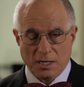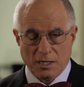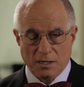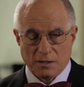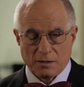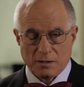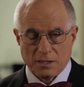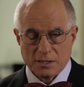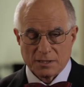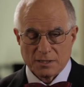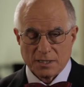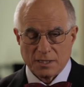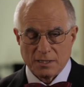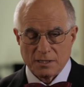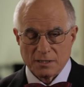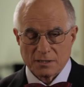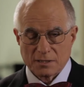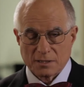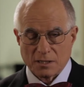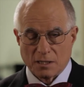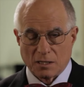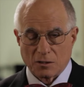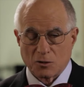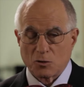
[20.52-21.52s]
This
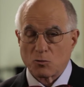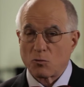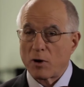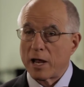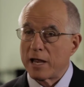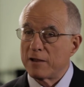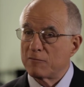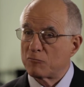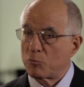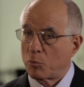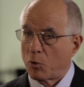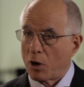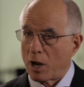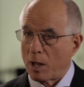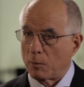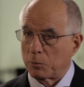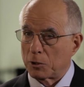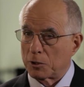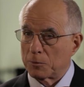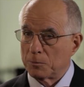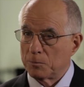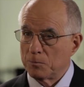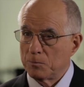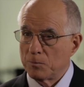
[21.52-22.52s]
is a grave
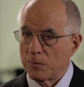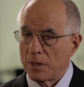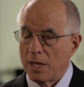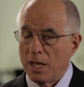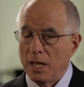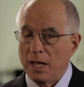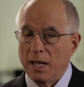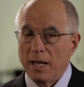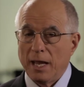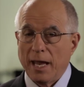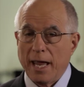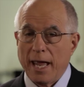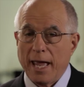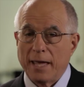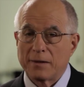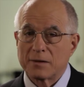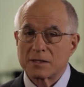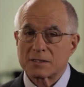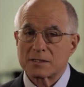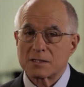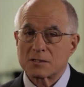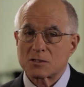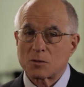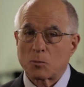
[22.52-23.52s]
problem, and
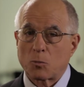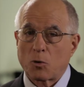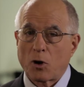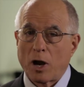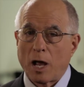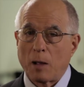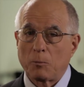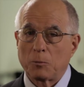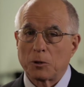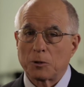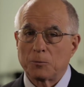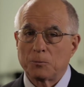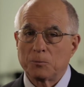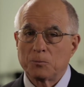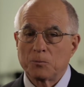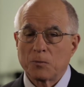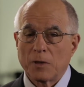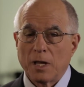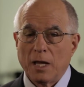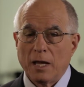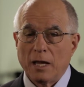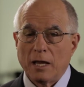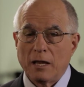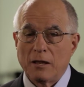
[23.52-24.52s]
this is a problem
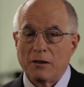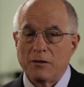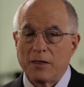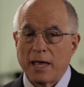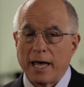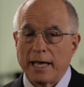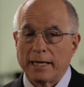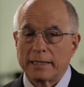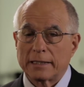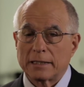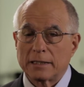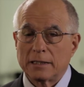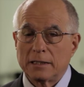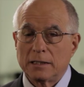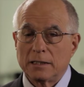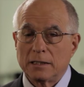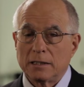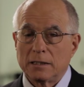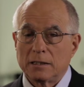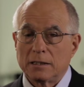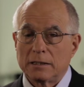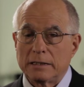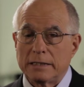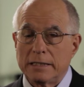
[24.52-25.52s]
that
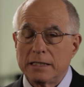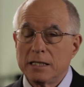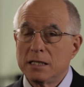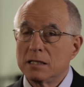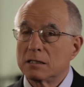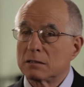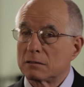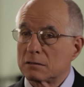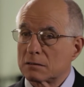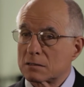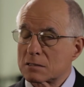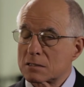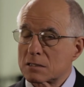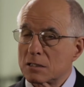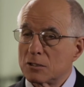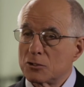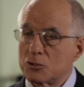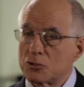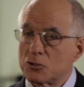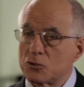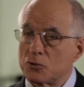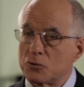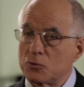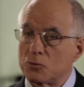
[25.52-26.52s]
yields
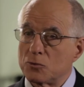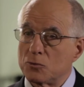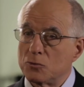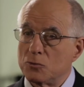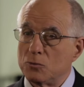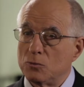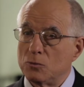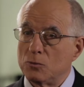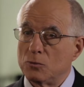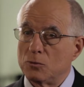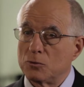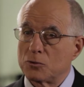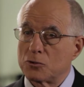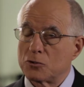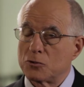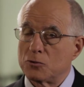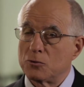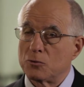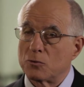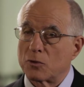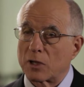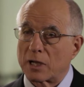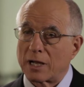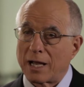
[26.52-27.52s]
to,
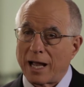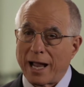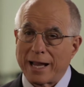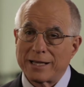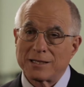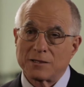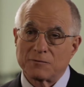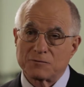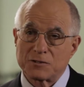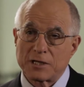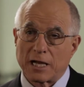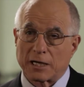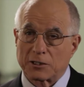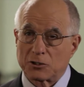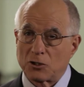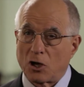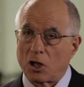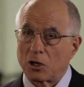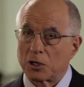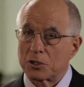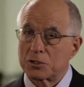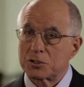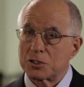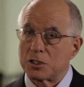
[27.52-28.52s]
to the kind of
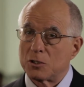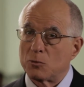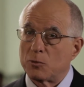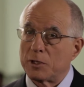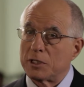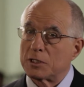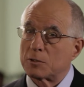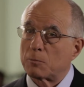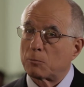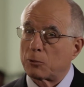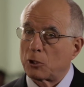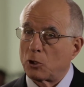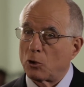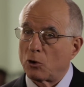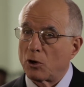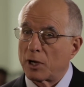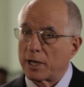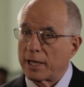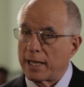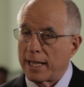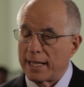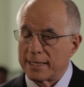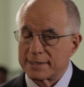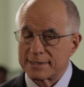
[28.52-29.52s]
technology we
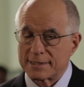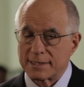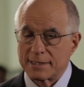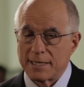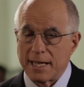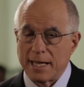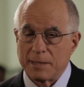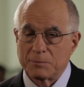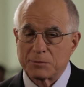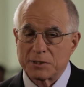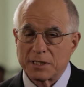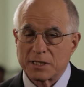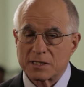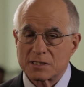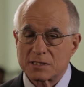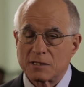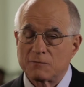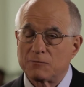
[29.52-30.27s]
deploy at SynapDx.